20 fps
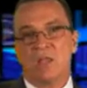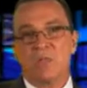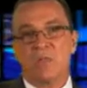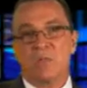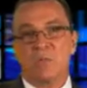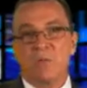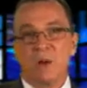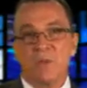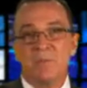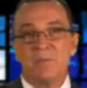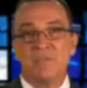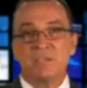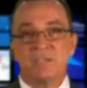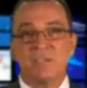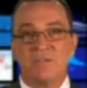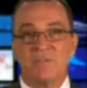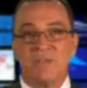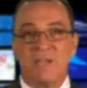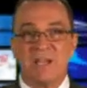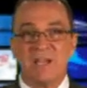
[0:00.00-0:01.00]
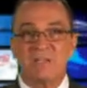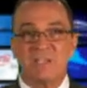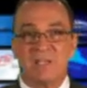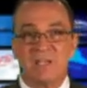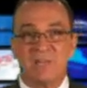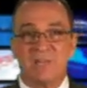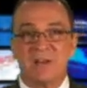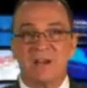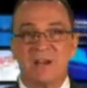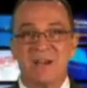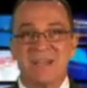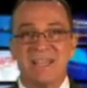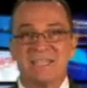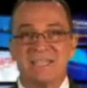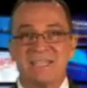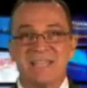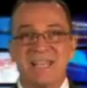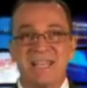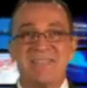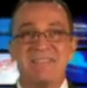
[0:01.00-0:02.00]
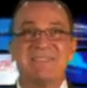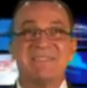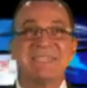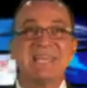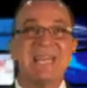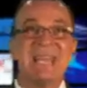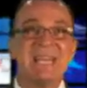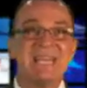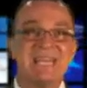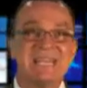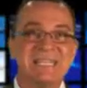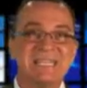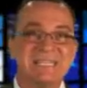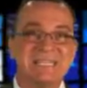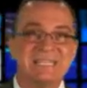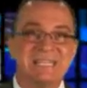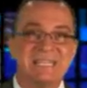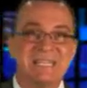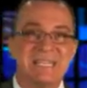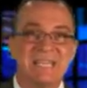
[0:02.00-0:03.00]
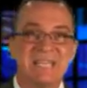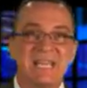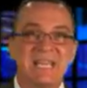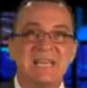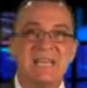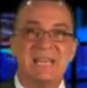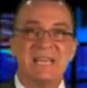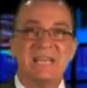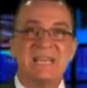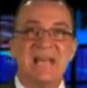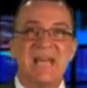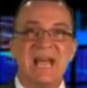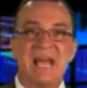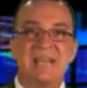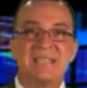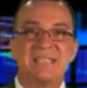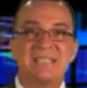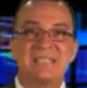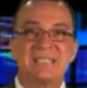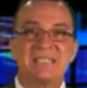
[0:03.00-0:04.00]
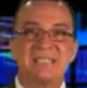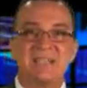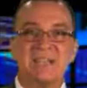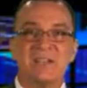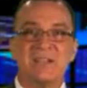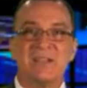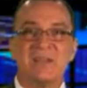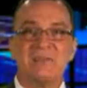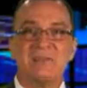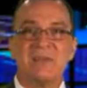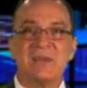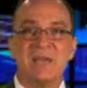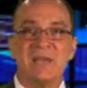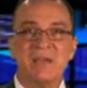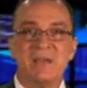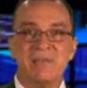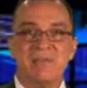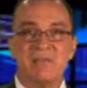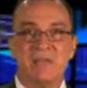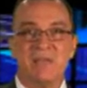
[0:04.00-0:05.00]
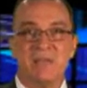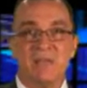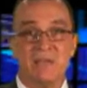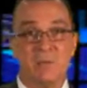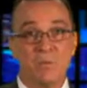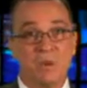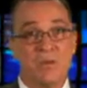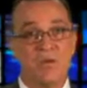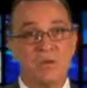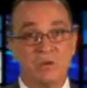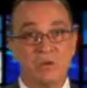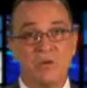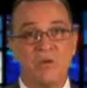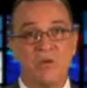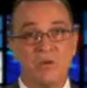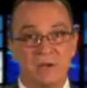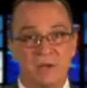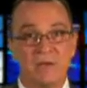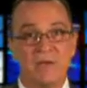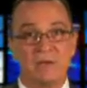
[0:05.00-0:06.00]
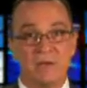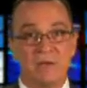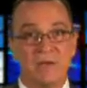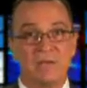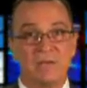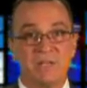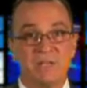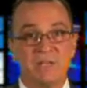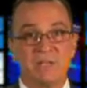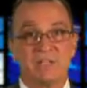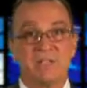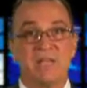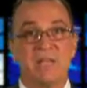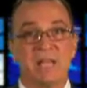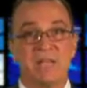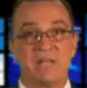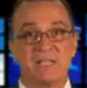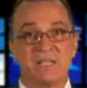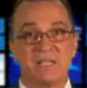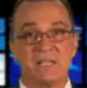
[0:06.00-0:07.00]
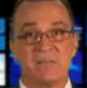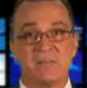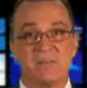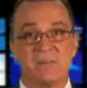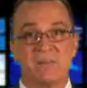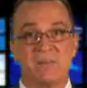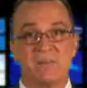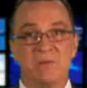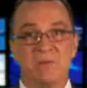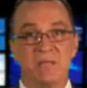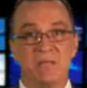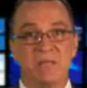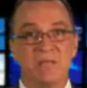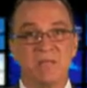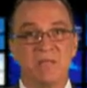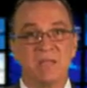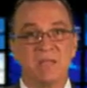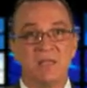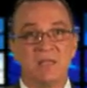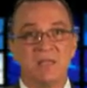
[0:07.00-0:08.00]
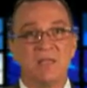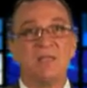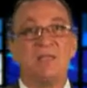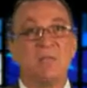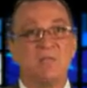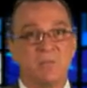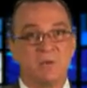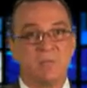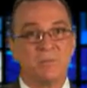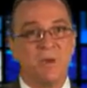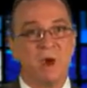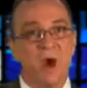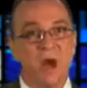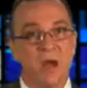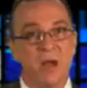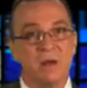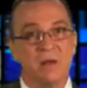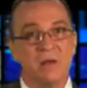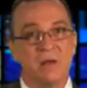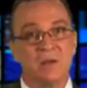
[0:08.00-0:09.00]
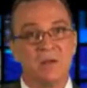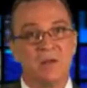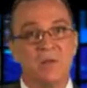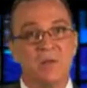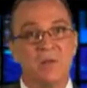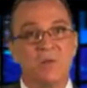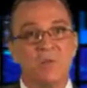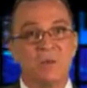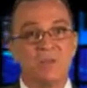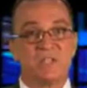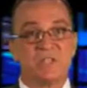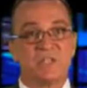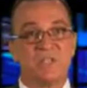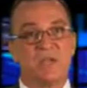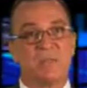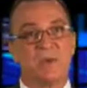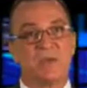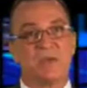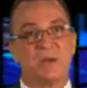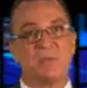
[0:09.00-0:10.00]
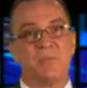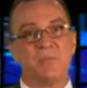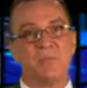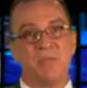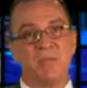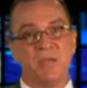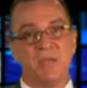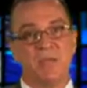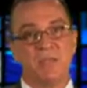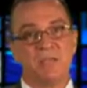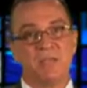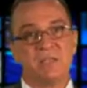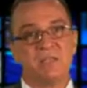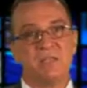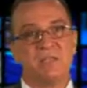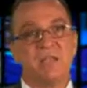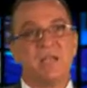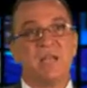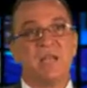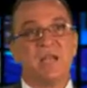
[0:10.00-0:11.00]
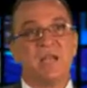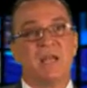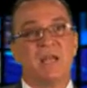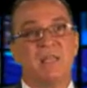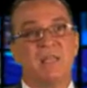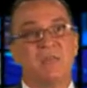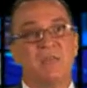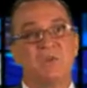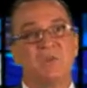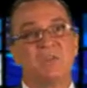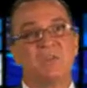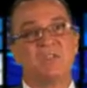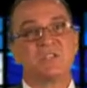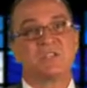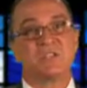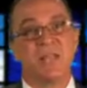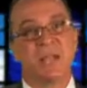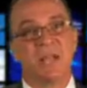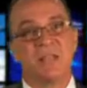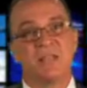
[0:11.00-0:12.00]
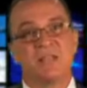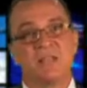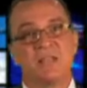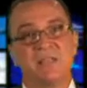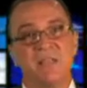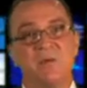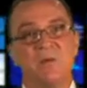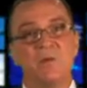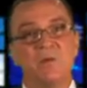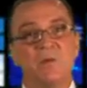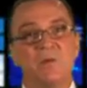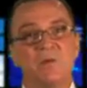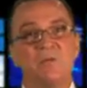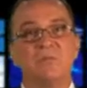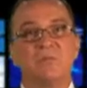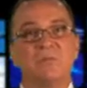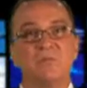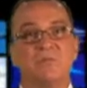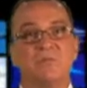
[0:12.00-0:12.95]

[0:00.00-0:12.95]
The problem with the self-actualizing buyer is that they have a tendency not to sell them everything. We do have a tendency not to sell them everything that they would have bought. We sell them a couple things, and then we'll decide that they won't